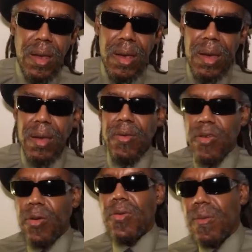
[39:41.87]
and
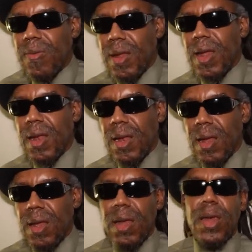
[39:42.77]
Joseph said
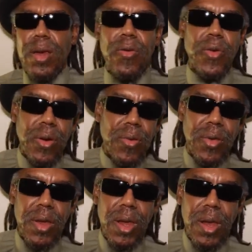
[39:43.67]
this, and Israel
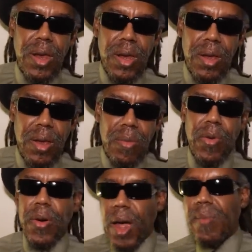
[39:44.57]
said this, and
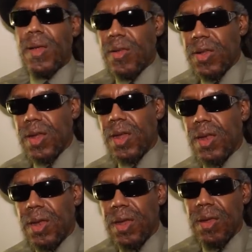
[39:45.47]
Mohammed
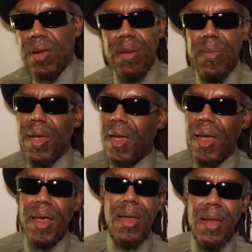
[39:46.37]
said this, and
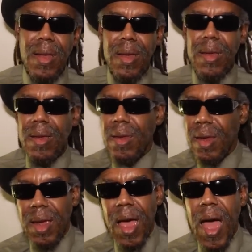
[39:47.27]
man,
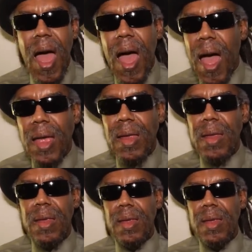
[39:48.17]
yeah, I,